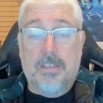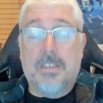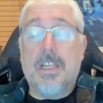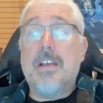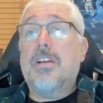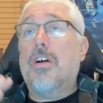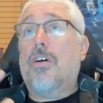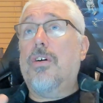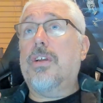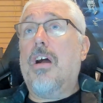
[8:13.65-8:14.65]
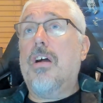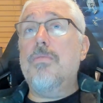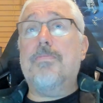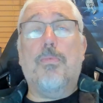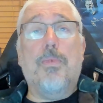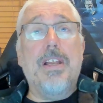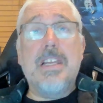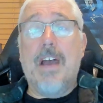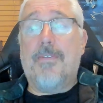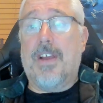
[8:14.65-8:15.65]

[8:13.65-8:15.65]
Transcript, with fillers: Dear God, hope we never